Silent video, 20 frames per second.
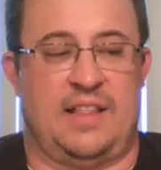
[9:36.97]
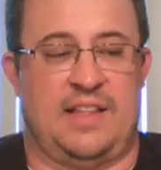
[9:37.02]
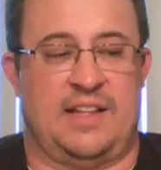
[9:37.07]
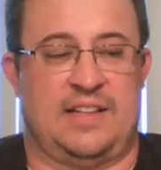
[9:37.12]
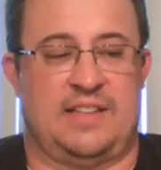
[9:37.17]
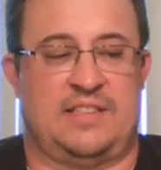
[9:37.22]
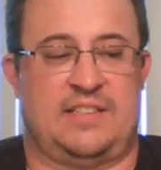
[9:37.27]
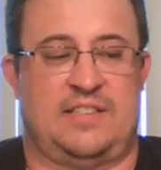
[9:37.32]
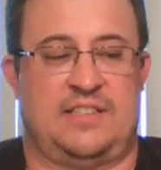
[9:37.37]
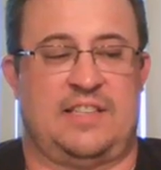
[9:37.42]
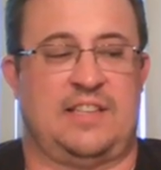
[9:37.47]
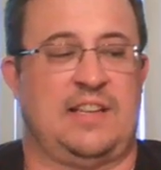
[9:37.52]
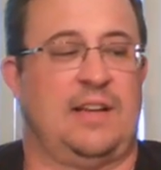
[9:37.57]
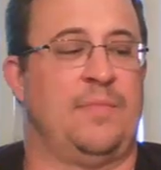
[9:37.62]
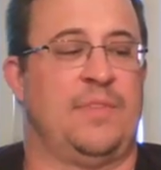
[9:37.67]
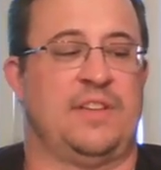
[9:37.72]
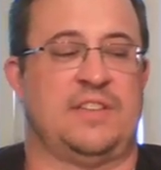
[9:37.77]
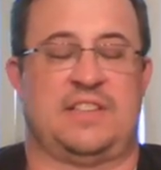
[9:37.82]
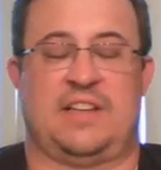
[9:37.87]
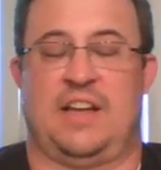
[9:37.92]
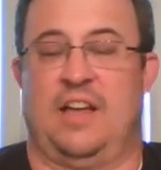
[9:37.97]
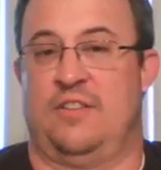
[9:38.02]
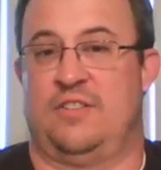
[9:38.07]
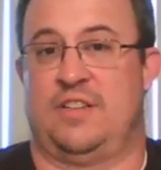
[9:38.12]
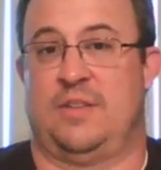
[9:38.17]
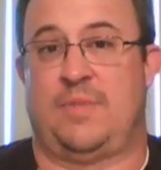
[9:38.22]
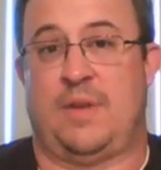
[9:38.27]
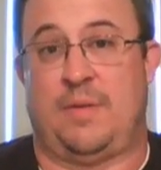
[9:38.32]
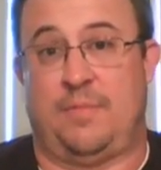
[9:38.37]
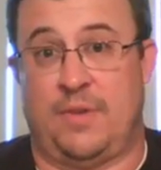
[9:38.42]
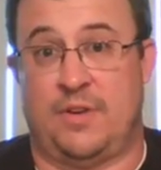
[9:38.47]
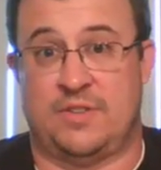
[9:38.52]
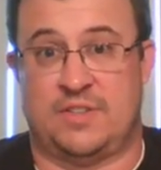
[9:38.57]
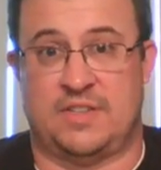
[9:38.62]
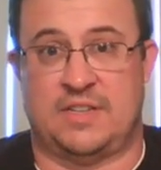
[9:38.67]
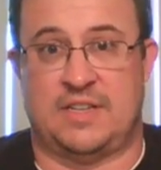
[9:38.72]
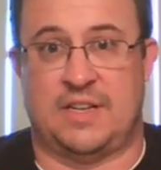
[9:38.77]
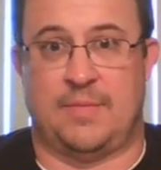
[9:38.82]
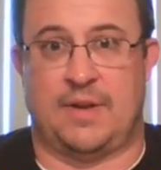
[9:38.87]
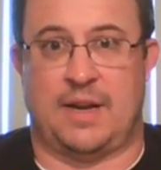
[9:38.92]
That's some of the scholarship I'm most
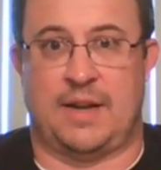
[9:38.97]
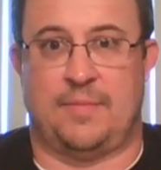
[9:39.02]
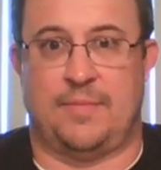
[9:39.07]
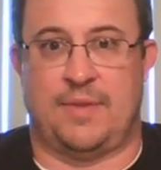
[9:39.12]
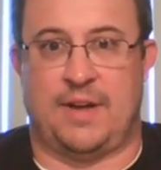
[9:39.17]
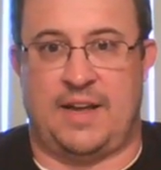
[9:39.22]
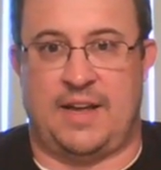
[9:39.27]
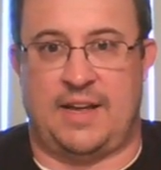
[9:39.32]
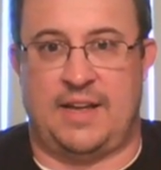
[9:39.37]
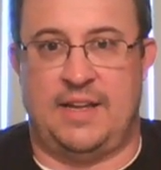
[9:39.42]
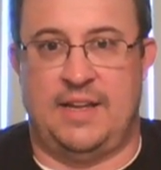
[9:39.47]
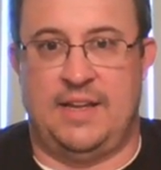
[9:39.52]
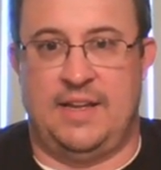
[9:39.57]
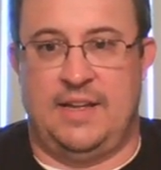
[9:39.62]
intimidated by,